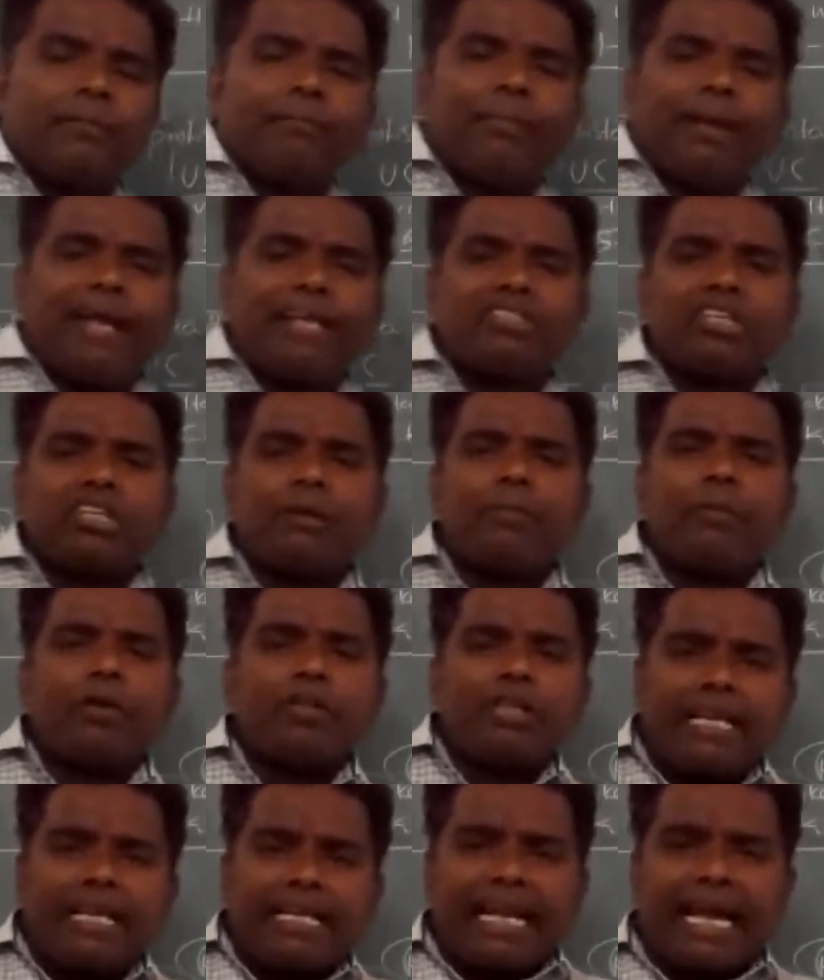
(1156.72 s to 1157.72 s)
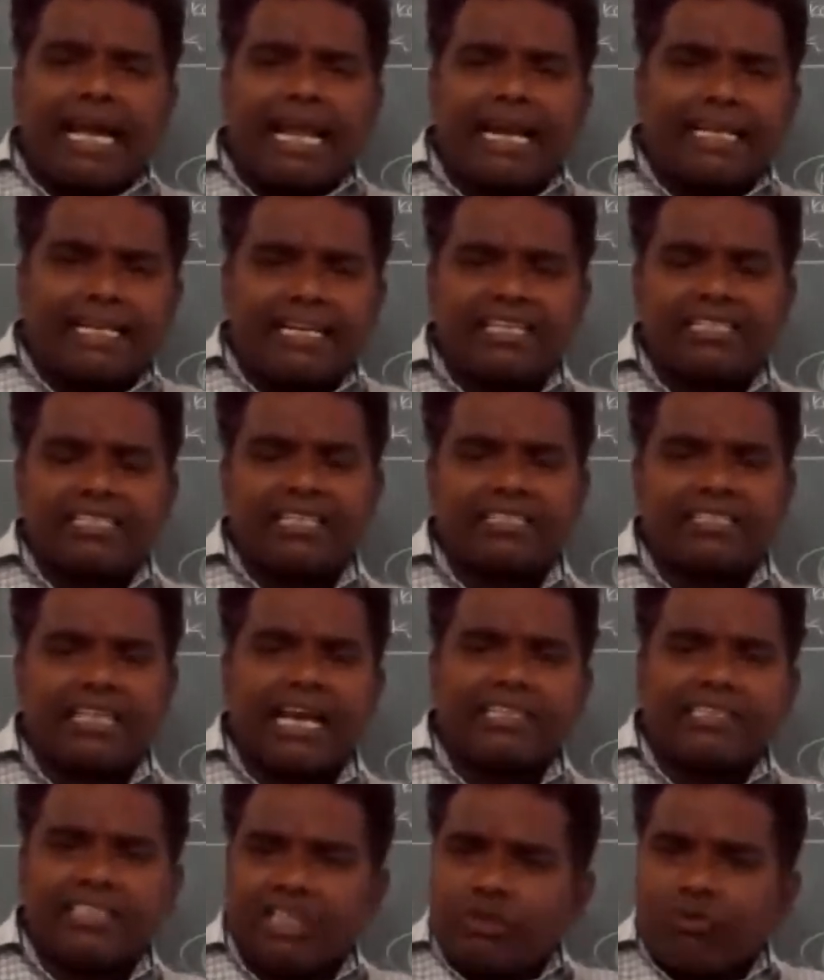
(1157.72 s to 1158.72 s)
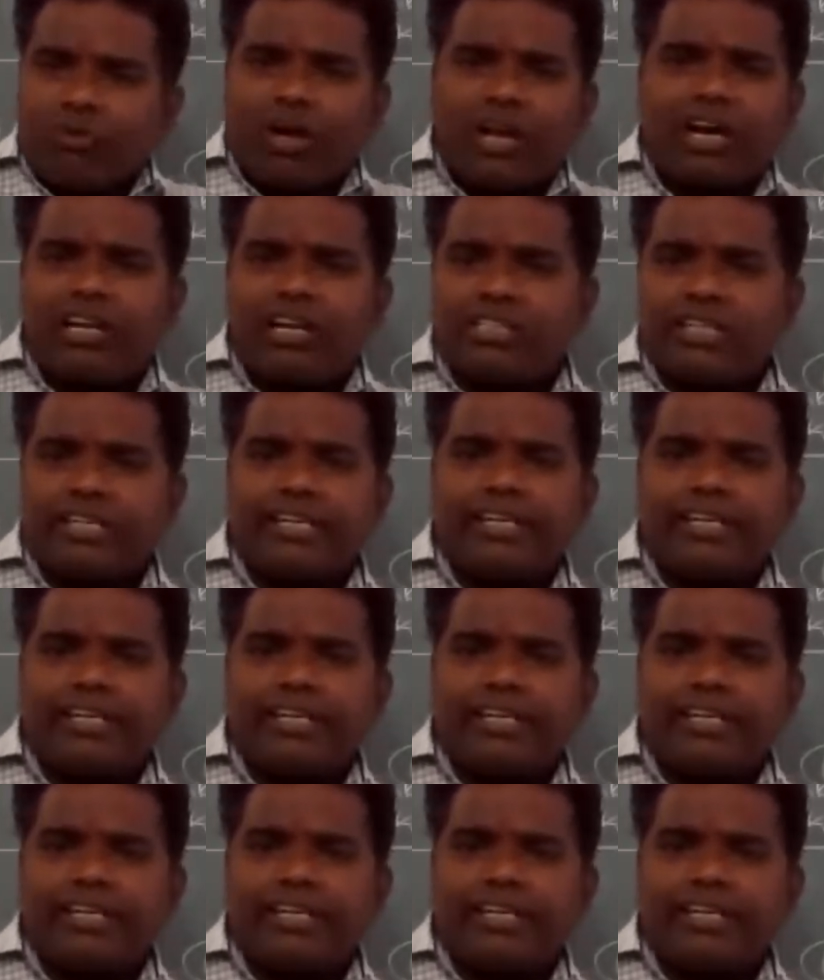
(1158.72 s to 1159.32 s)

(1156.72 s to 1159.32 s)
based upon the characteristics. I think you already